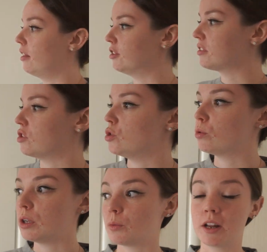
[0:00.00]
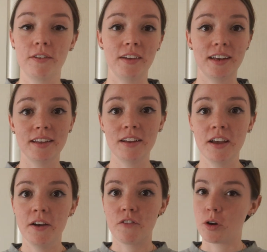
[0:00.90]
Looks newly renovated
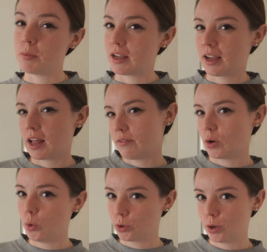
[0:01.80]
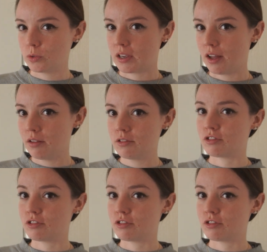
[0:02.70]
for it being kind of an older hotel,